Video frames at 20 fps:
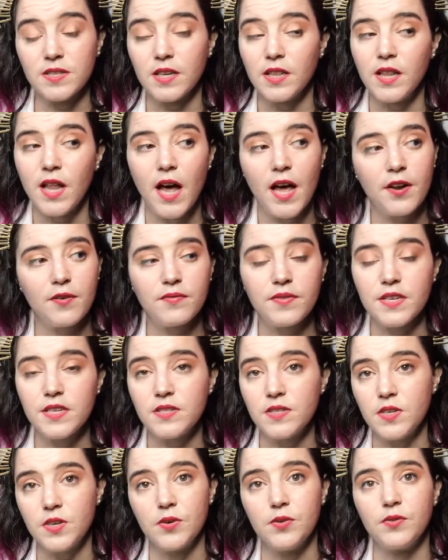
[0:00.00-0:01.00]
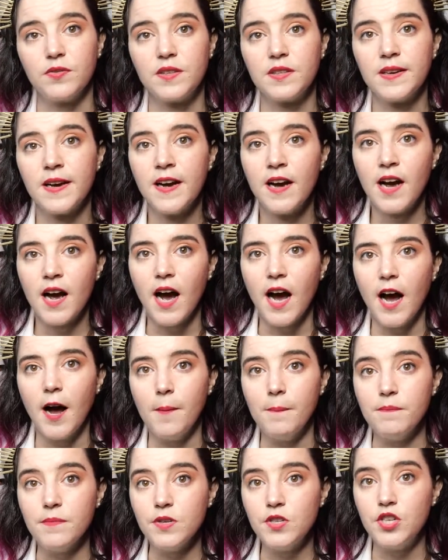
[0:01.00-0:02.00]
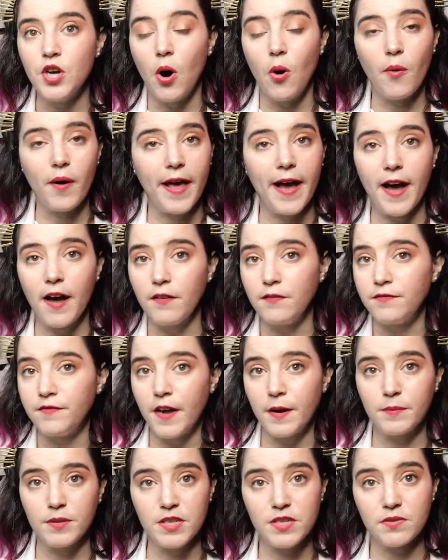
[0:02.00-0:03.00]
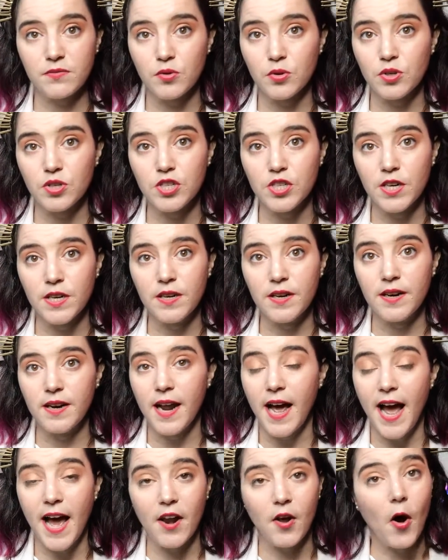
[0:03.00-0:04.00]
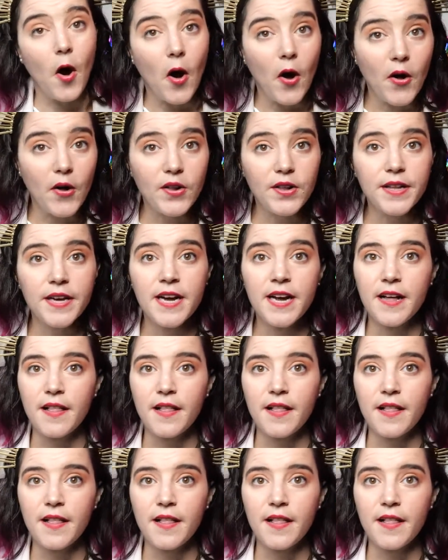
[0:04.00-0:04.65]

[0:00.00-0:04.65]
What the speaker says: A lot of these youth don't have families of origin at all.